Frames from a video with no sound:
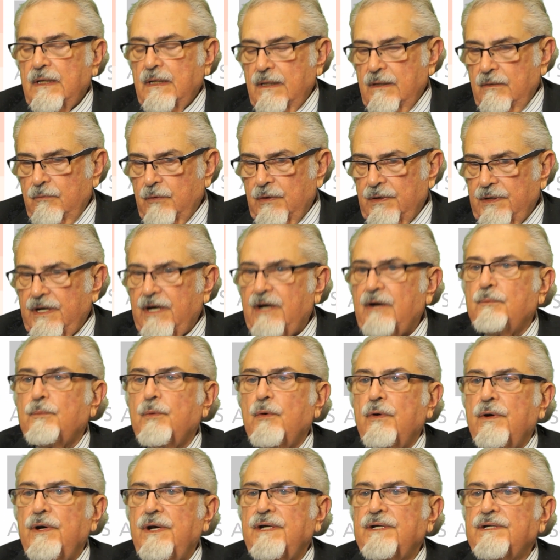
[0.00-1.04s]
where the
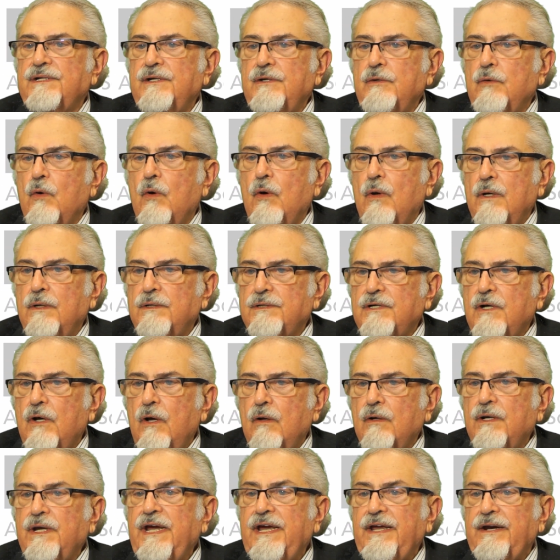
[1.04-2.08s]
airport is in New Orleans
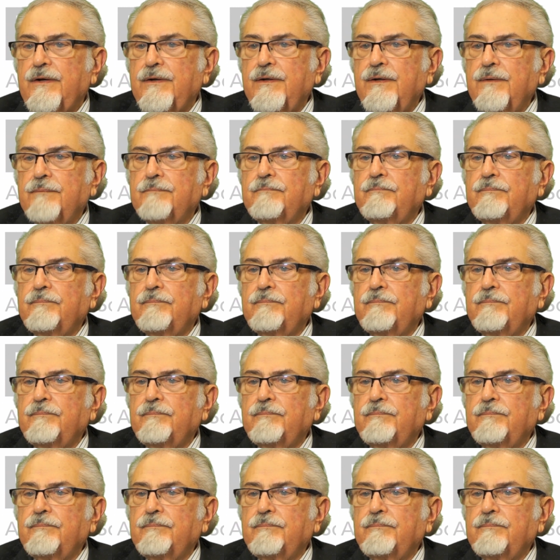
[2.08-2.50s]
called Kenner,